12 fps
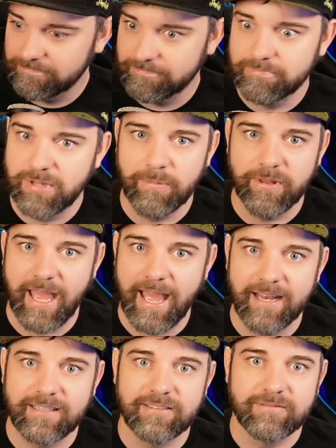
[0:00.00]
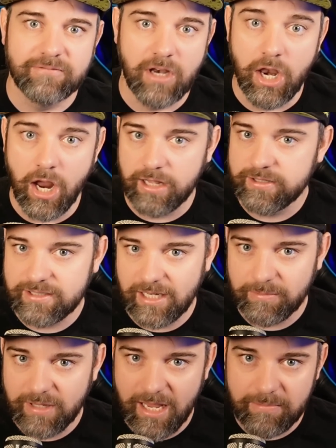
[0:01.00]
be able to add
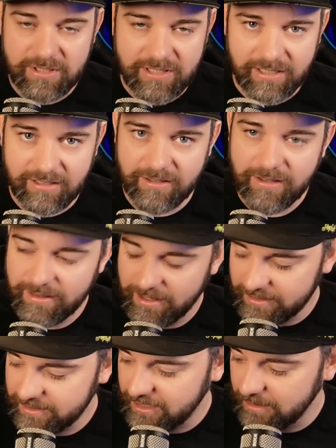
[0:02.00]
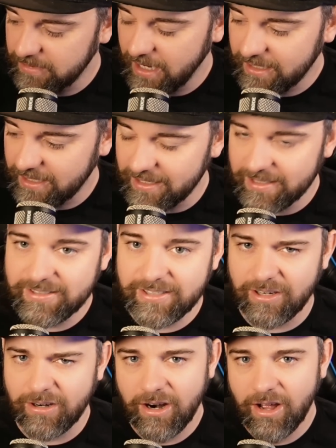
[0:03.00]
non-Steam games to the Steam Deck
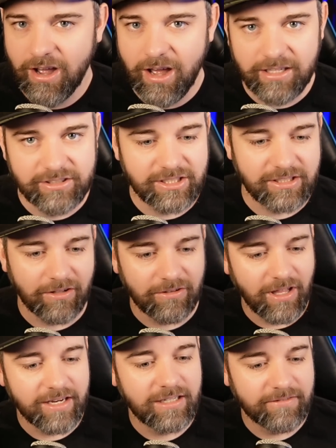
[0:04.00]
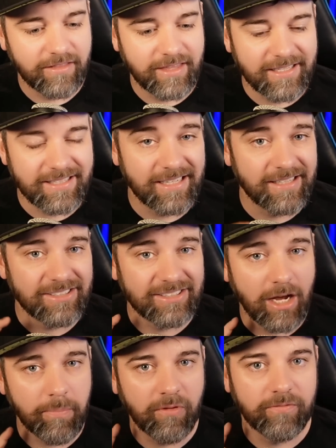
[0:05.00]
easier. Just a lot of different things. Then there's a
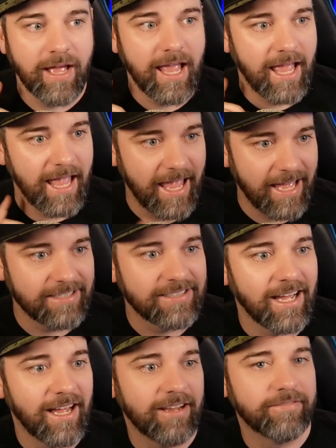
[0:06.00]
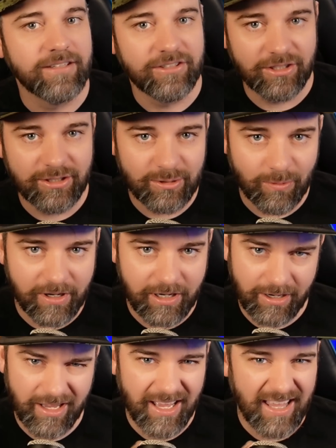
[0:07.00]
couple of anti-features
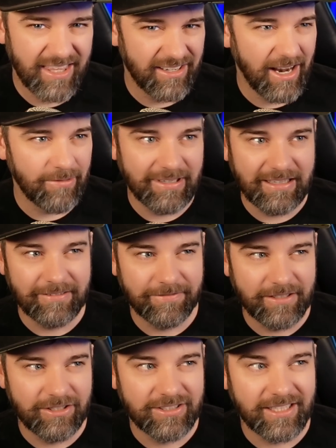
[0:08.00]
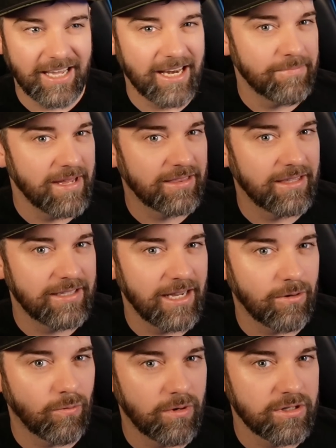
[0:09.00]
where they're not really features. They kind of make the
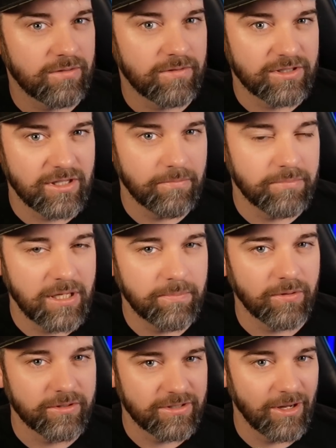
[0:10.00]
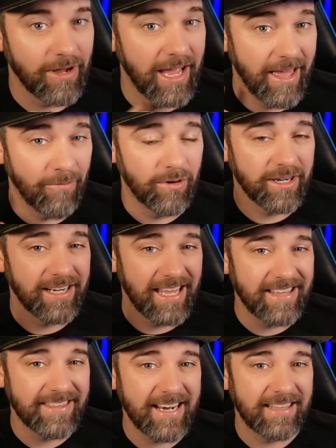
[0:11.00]
deck worse for some people. So we're going to
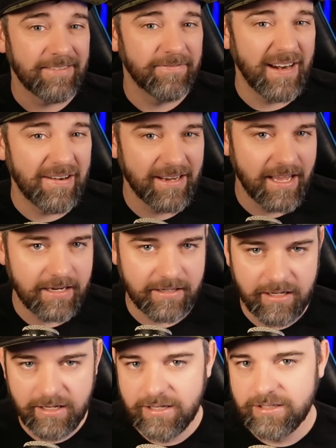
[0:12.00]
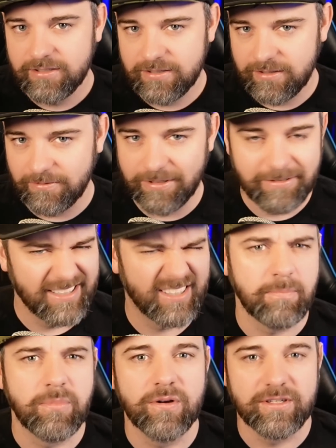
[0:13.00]
hit that at the very end. It's
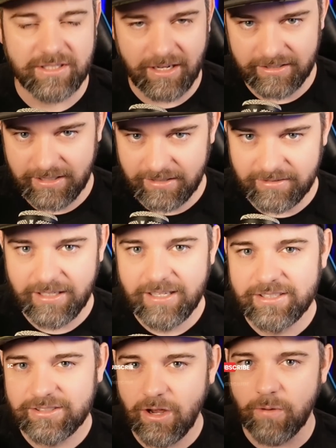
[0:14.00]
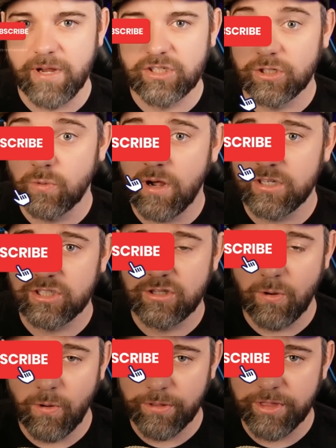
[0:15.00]
the bonus content. So make sure to watch
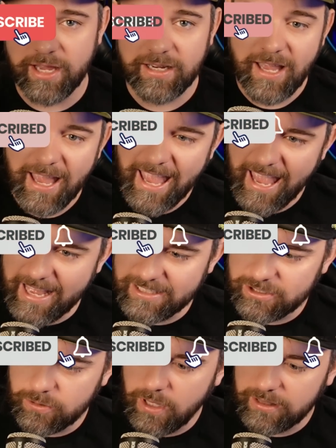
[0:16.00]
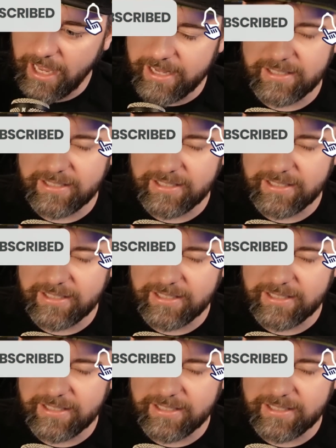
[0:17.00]
the whole thing and to like,